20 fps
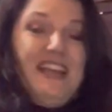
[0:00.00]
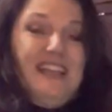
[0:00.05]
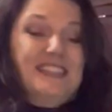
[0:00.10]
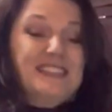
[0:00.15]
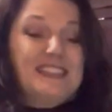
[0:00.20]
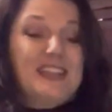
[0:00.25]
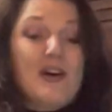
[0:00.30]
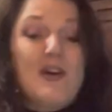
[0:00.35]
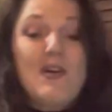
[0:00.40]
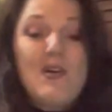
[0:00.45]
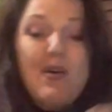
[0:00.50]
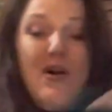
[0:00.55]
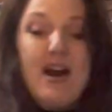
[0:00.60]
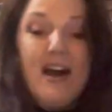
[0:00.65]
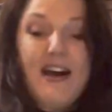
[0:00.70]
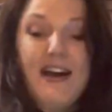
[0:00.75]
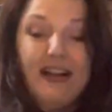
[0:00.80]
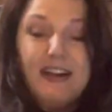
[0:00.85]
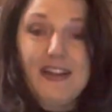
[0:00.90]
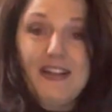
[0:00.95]
So,
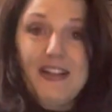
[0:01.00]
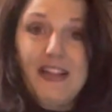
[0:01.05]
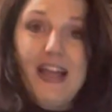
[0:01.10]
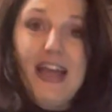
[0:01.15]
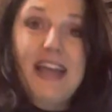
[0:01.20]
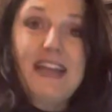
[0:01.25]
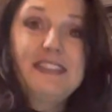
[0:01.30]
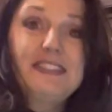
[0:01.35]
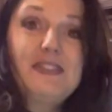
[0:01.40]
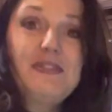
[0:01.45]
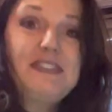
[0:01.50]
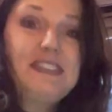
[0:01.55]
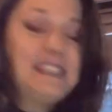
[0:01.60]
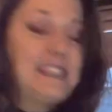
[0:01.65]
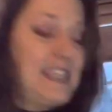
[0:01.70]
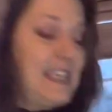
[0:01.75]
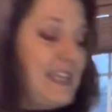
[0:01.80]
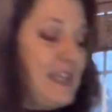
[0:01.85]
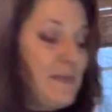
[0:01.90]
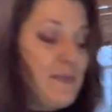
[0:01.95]
as you
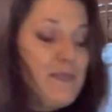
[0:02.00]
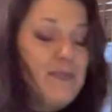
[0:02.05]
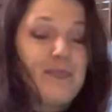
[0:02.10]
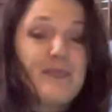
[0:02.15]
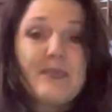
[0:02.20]
see,